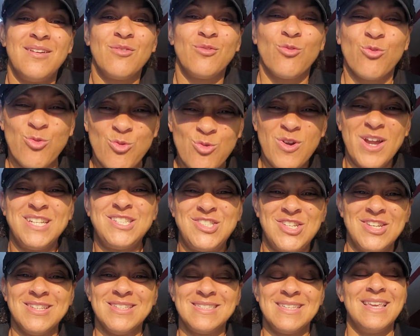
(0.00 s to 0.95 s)

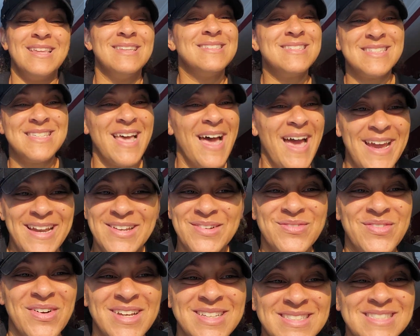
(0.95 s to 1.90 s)
riches inside
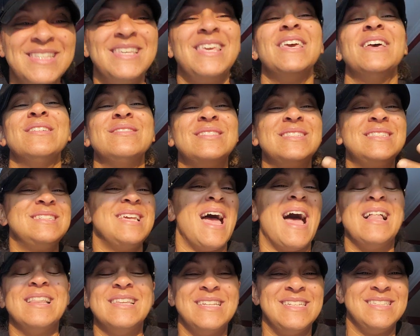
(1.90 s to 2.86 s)
of us, gifts,
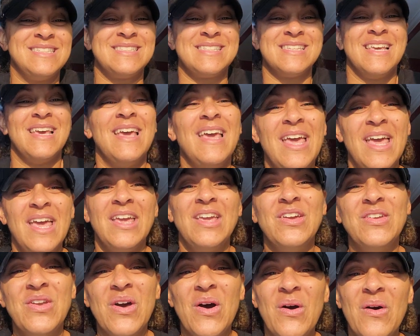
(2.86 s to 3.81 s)
talents,
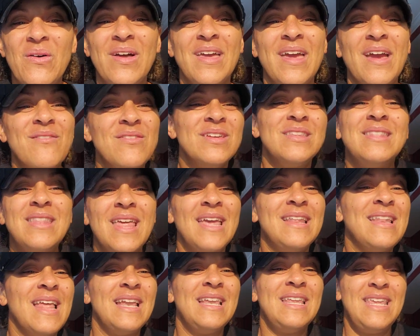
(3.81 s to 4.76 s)
you know,
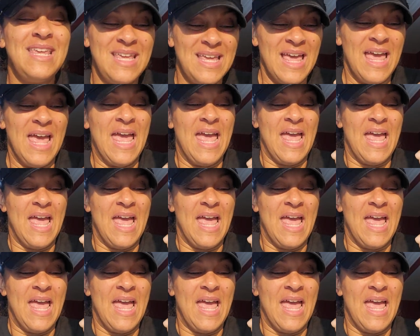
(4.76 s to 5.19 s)
everything that he,